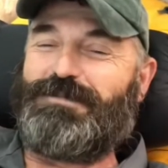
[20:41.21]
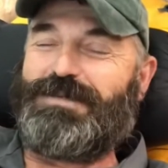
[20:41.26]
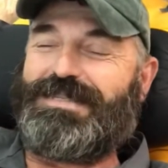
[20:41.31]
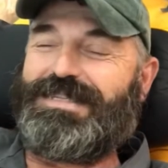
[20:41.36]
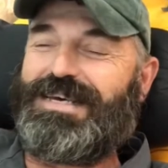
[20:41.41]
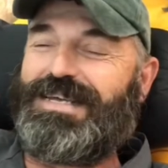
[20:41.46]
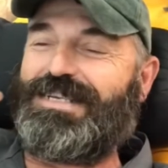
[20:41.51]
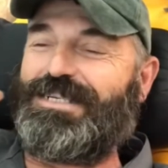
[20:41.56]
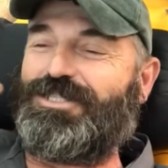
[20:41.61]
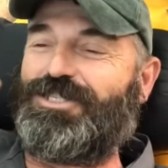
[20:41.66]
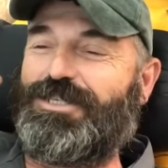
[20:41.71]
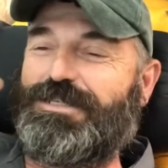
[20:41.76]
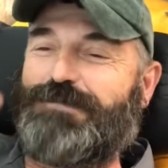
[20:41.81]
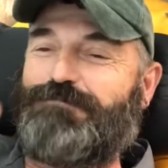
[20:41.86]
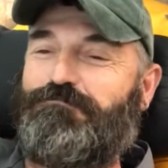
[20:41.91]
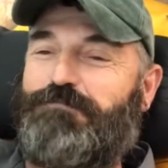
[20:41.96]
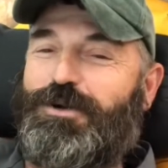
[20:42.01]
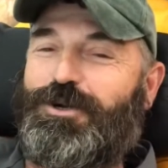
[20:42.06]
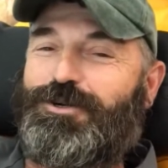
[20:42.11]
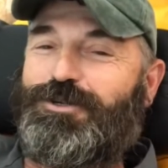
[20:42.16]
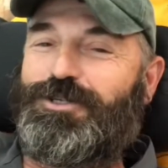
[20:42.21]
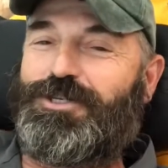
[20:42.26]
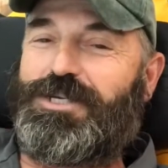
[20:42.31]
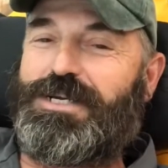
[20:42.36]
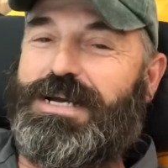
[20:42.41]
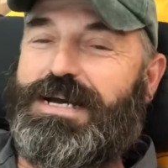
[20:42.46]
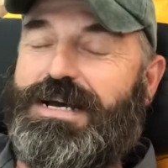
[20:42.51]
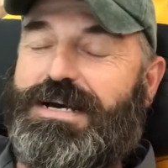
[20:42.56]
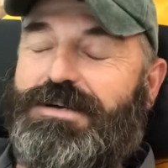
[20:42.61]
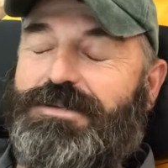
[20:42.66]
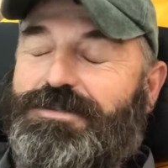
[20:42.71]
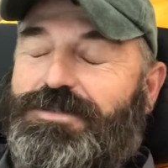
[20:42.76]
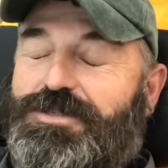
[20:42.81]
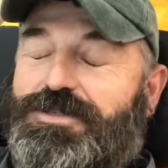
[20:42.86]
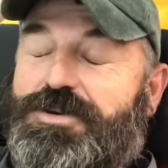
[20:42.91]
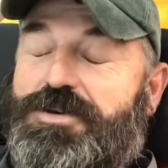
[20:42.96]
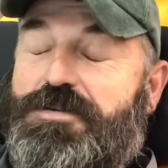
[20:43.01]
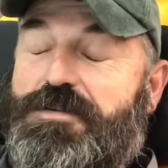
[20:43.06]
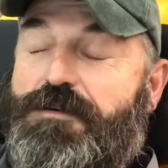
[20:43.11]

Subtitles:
and then it just burns you out. So